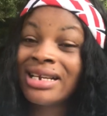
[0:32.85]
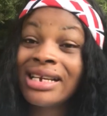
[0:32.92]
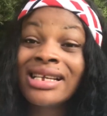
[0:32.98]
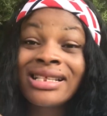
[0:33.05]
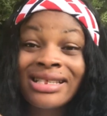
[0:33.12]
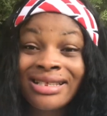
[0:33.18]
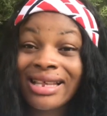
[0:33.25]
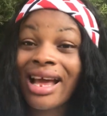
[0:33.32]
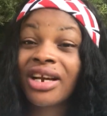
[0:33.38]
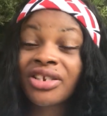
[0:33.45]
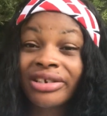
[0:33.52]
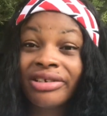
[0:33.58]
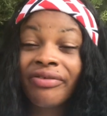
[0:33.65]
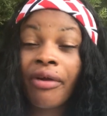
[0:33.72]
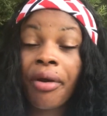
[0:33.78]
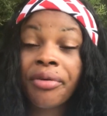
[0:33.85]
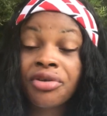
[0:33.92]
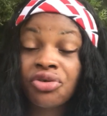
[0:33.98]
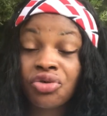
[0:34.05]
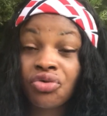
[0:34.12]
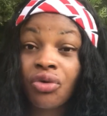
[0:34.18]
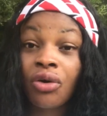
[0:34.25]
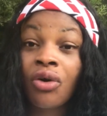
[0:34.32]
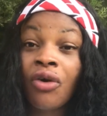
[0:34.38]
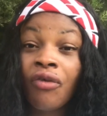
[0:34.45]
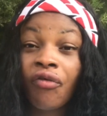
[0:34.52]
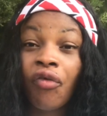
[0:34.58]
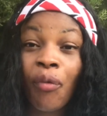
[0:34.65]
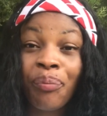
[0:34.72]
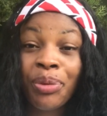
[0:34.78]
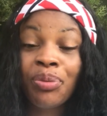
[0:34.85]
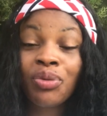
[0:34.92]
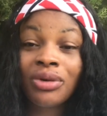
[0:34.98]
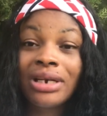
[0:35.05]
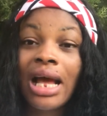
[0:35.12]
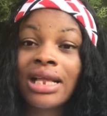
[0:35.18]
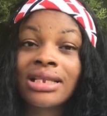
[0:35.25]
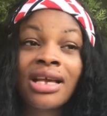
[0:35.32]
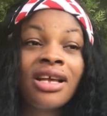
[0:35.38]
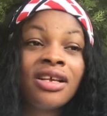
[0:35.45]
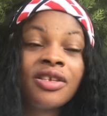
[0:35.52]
It's actually very strong for people that